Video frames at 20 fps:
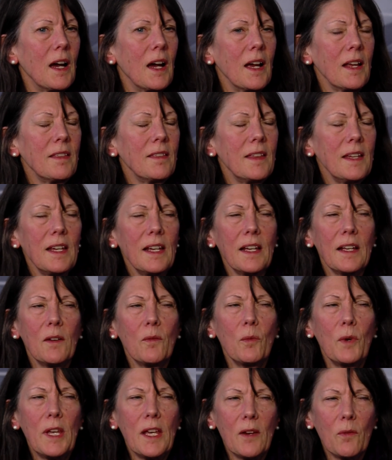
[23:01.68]
I think
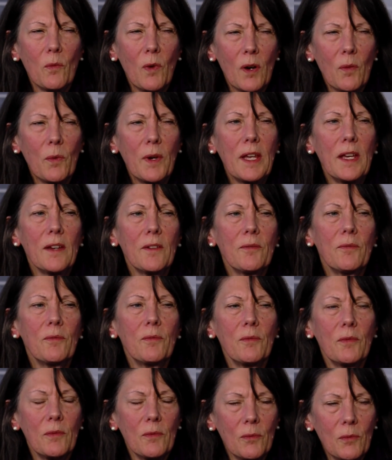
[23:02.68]
we have, what we have
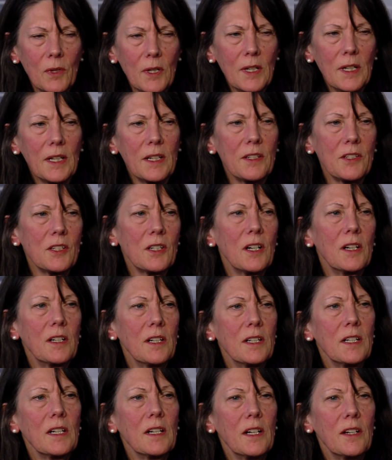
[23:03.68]
really
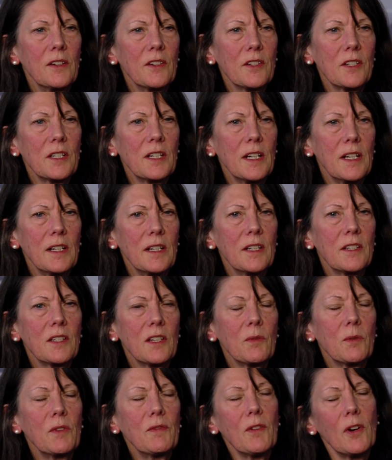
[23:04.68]
started to understand
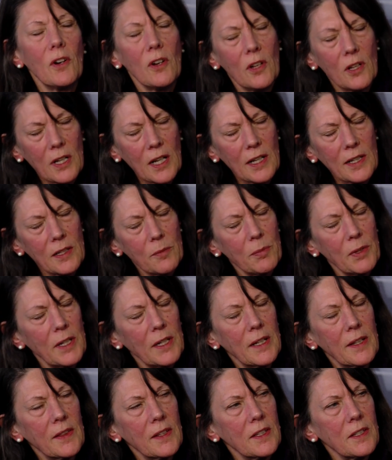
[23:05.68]
is that we've all got to
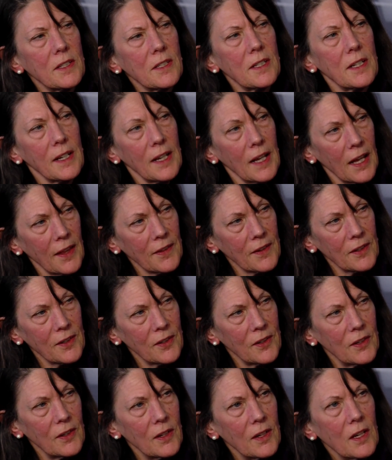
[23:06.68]
be in this together.
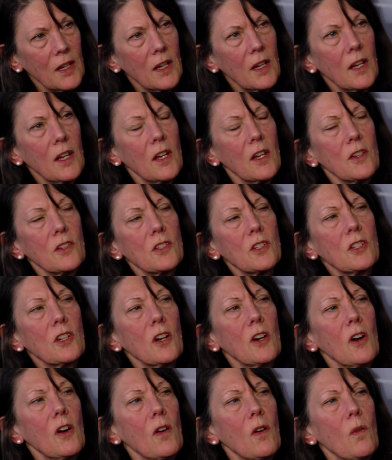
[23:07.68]

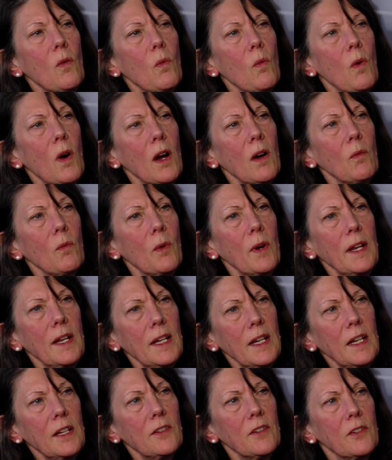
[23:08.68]
So what we
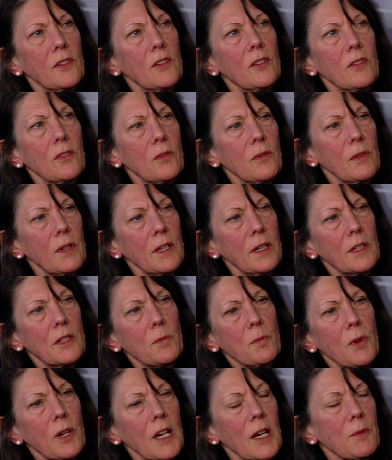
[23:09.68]
need to do
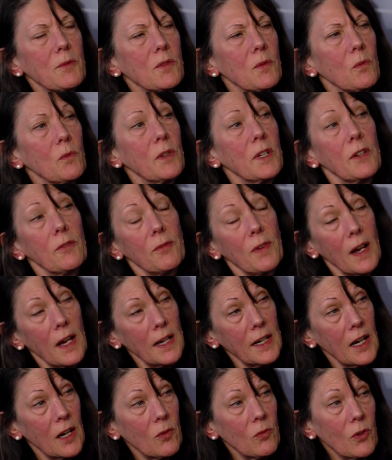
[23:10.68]
is perhaps
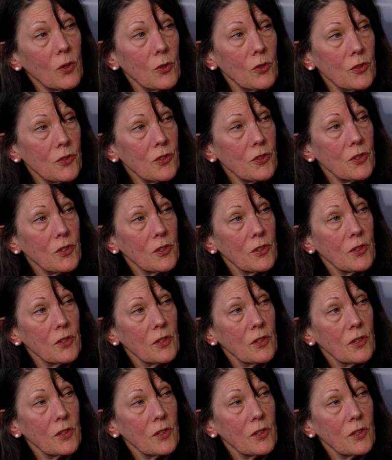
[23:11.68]
redefine our roles